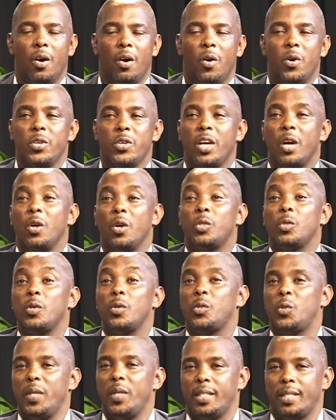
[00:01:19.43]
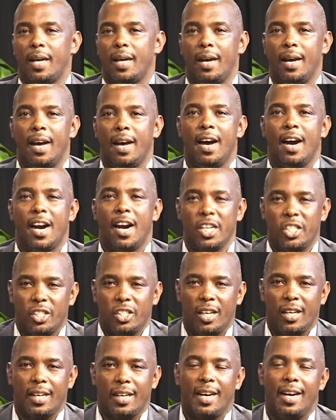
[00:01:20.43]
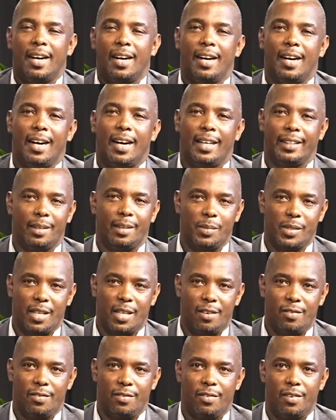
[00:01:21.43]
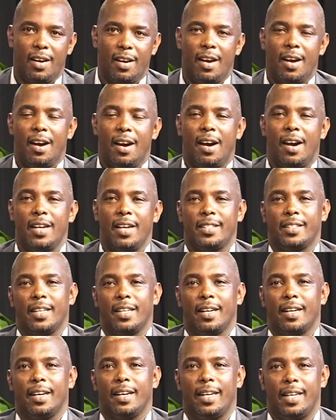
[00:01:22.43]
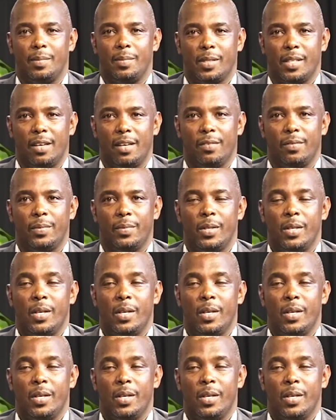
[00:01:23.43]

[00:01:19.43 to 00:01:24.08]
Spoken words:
or you can go to Twitter, #AdamsCave, #AdamsCave.